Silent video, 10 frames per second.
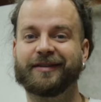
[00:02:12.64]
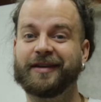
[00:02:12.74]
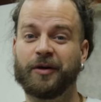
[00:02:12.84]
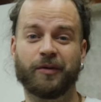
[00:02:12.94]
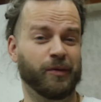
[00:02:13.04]

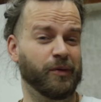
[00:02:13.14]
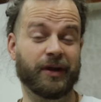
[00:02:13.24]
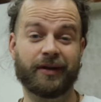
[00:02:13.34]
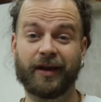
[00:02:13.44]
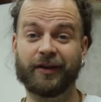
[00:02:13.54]
They're
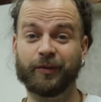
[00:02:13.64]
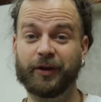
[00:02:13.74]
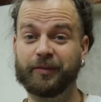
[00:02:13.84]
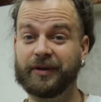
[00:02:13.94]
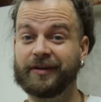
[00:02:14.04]
really nice
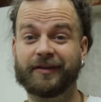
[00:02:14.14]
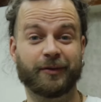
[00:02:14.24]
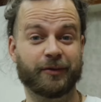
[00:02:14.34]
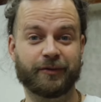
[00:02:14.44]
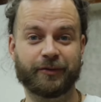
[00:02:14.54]
people, it's
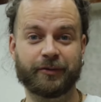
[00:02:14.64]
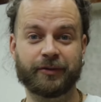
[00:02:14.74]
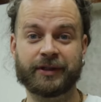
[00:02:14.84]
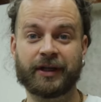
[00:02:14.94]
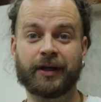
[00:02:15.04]
good
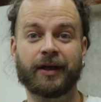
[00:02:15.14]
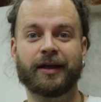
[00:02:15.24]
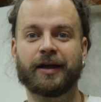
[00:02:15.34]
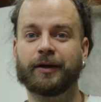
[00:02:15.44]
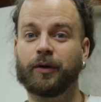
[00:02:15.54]
food,
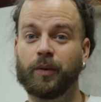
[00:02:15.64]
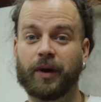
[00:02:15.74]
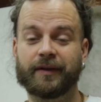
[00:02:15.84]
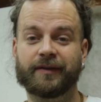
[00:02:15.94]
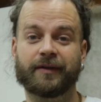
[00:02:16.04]

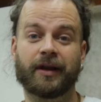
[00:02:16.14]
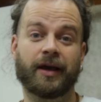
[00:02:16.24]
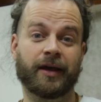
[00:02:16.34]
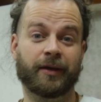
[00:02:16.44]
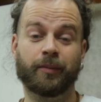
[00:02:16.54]
always
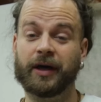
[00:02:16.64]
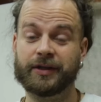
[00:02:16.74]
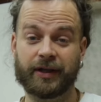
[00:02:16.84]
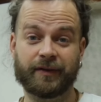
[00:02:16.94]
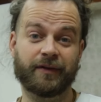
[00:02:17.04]
like
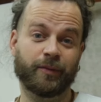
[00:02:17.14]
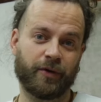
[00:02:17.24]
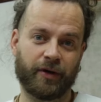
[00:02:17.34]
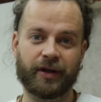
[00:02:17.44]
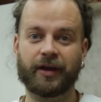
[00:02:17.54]
Bhajans in the
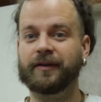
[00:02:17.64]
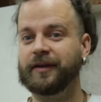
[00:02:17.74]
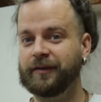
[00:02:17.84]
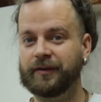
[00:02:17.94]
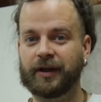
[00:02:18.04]
morning, in the
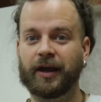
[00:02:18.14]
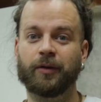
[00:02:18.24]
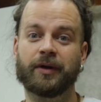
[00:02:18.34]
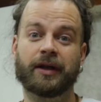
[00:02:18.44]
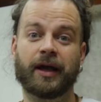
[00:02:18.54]
evening. I
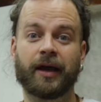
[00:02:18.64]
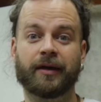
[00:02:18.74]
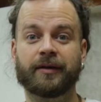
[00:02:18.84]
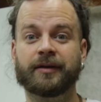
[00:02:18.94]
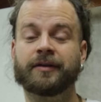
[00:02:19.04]
really
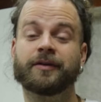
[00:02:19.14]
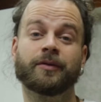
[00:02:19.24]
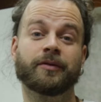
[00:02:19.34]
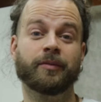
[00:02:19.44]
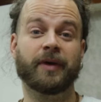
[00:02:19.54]
like it
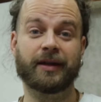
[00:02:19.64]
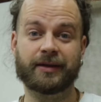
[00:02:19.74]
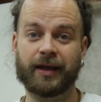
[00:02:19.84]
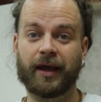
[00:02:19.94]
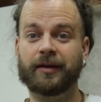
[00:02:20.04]
to
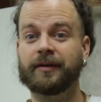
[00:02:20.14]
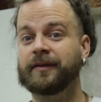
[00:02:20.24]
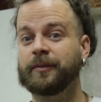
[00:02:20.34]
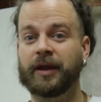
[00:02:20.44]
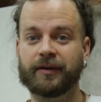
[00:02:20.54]
meditate in
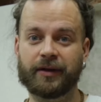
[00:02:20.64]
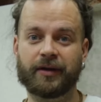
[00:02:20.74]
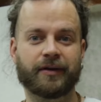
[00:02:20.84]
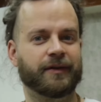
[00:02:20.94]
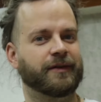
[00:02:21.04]
the
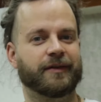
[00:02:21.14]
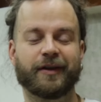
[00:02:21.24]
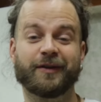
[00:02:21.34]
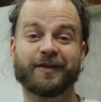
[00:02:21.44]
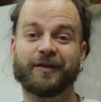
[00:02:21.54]
Mandir.
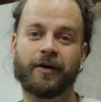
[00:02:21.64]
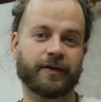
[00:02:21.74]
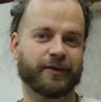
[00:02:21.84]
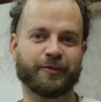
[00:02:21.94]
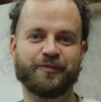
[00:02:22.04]
It's
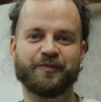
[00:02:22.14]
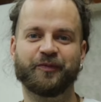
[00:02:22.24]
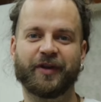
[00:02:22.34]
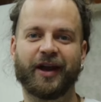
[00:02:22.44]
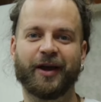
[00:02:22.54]
awesome.
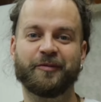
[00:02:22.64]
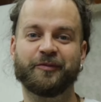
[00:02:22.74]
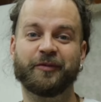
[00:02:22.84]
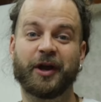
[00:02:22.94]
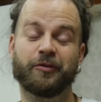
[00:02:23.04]

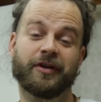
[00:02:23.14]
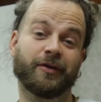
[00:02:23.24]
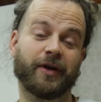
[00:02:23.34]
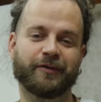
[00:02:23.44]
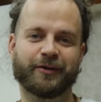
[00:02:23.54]
I'm really
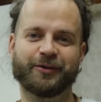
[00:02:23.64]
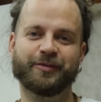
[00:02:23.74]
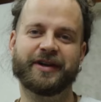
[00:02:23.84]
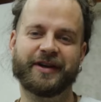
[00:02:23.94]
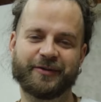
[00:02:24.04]
grateful to
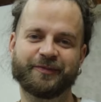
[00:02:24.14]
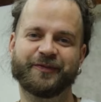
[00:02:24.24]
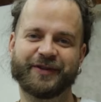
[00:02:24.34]
be here.